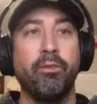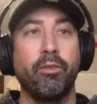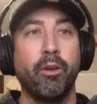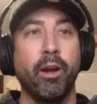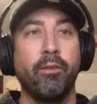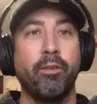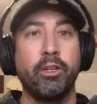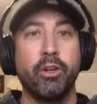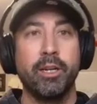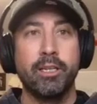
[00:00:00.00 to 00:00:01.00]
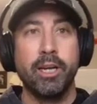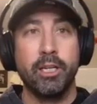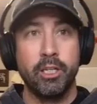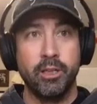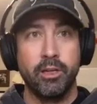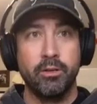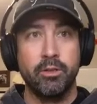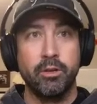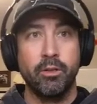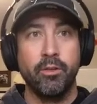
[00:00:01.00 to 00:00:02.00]
for every transaction that
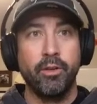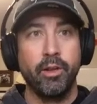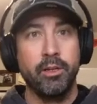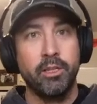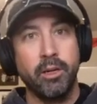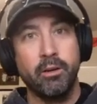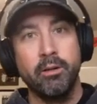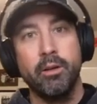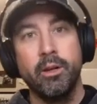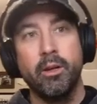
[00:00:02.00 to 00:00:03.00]
goes through the affiliate channel.